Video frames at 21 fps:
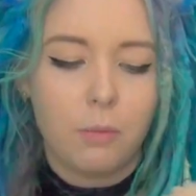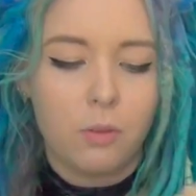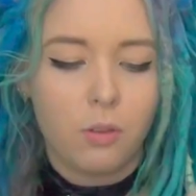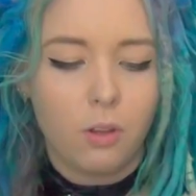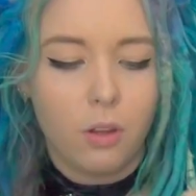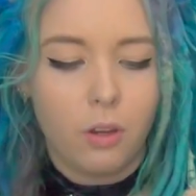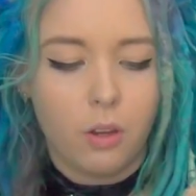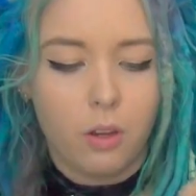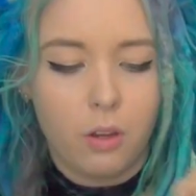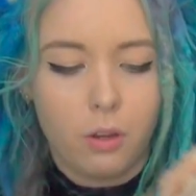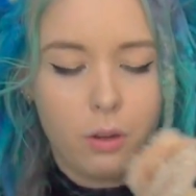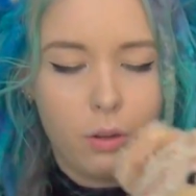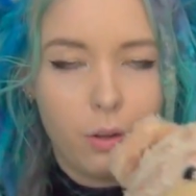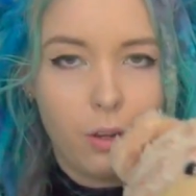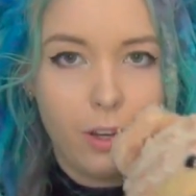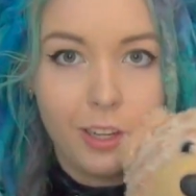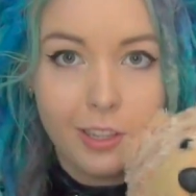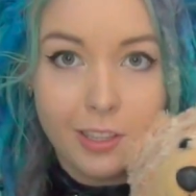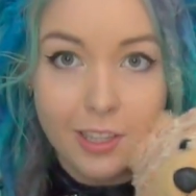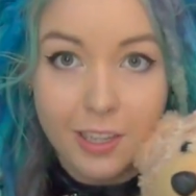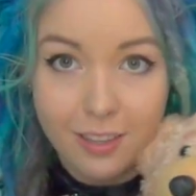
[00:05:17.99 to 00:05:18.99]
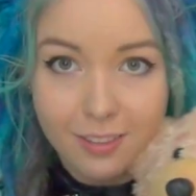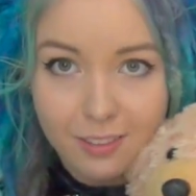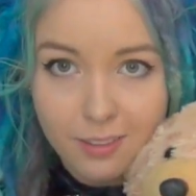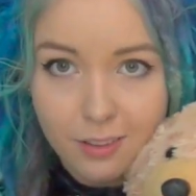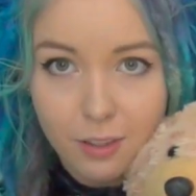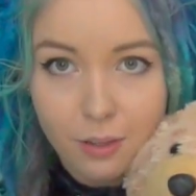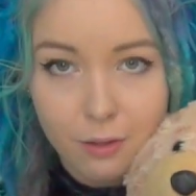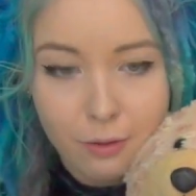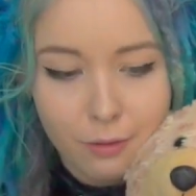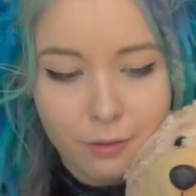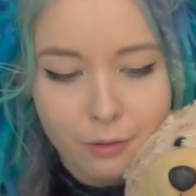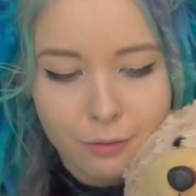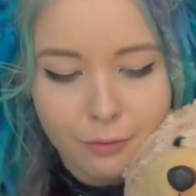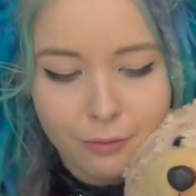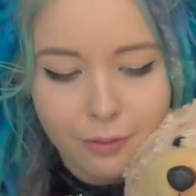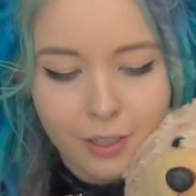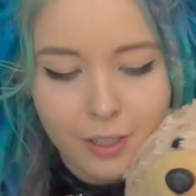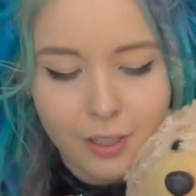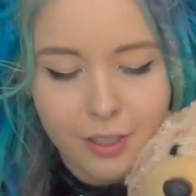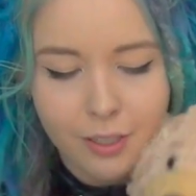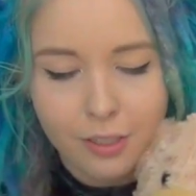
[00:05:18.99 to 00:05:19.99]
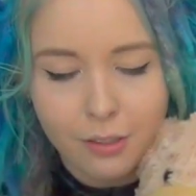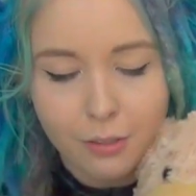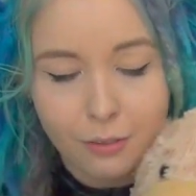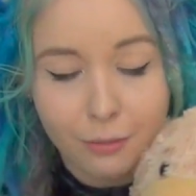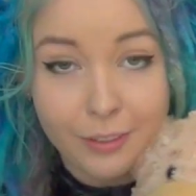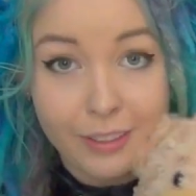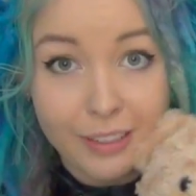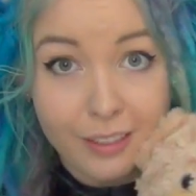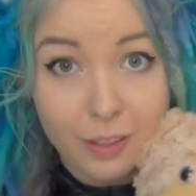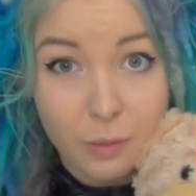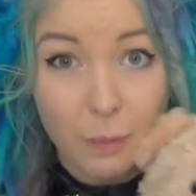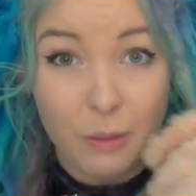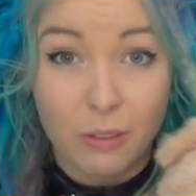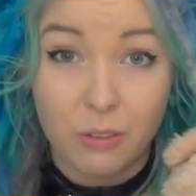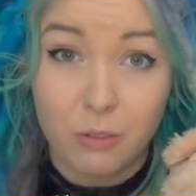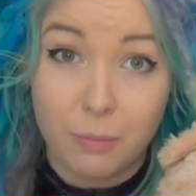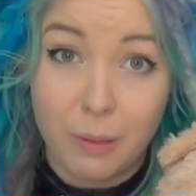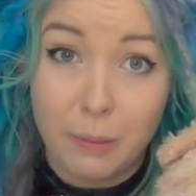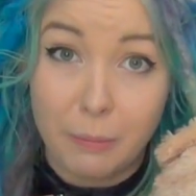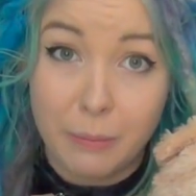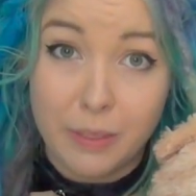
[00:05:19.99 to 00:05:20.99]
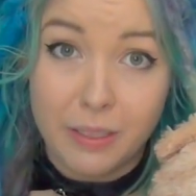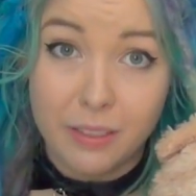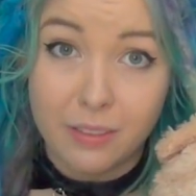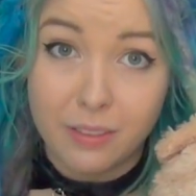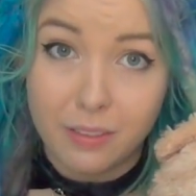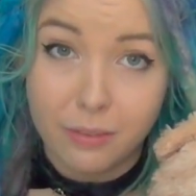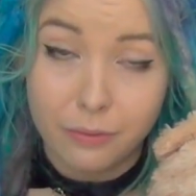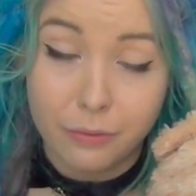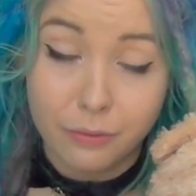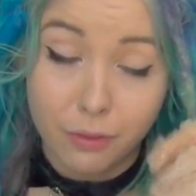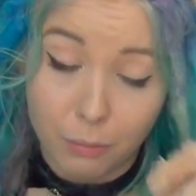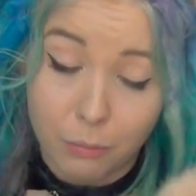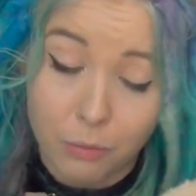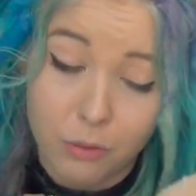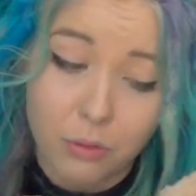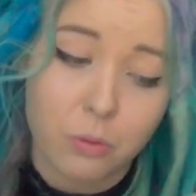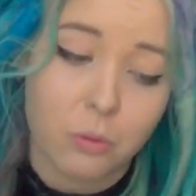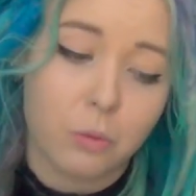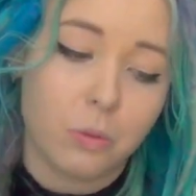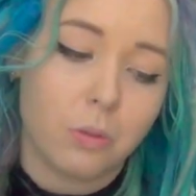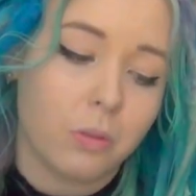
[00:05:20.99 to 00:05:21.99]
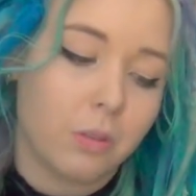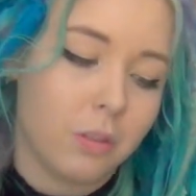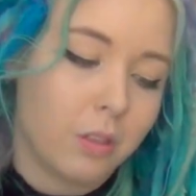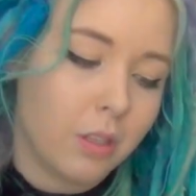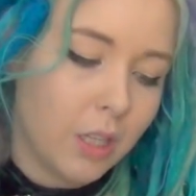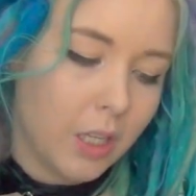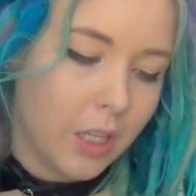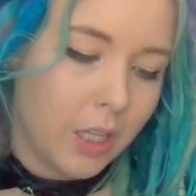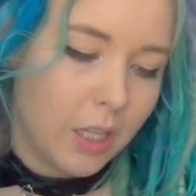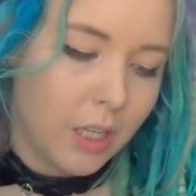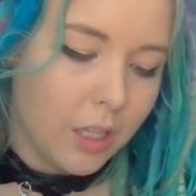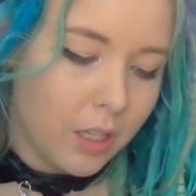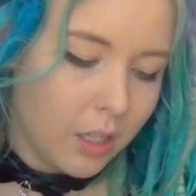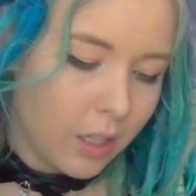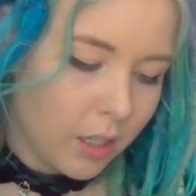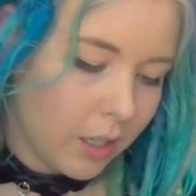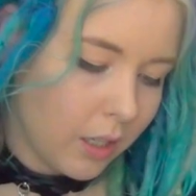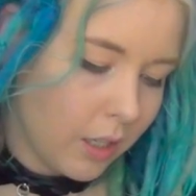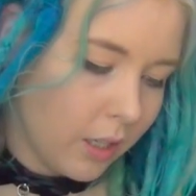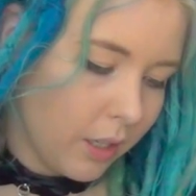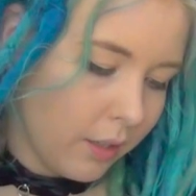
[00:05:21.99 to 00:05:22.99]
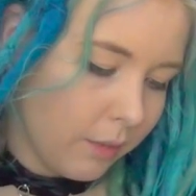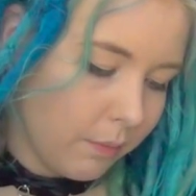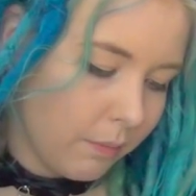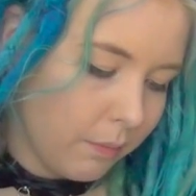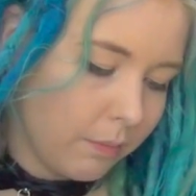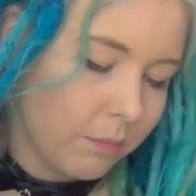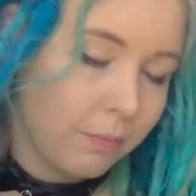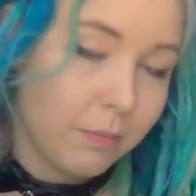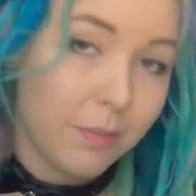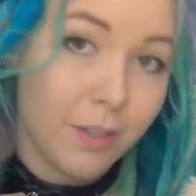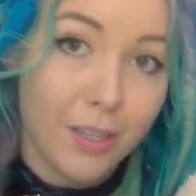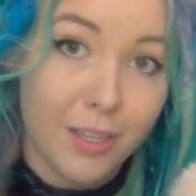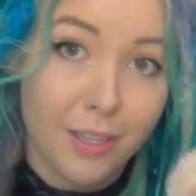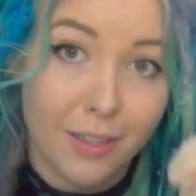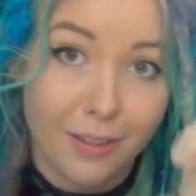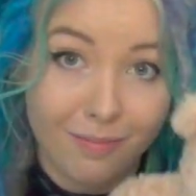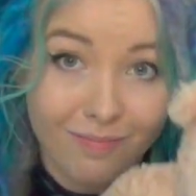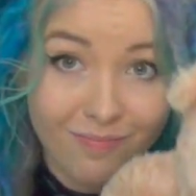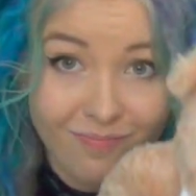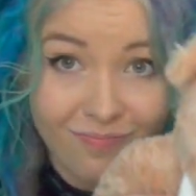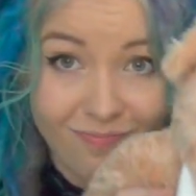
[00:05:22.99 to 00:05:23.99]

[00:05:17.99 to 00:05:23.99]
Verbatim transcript: So Holly has a lot of really special memories from school. Um, yeah.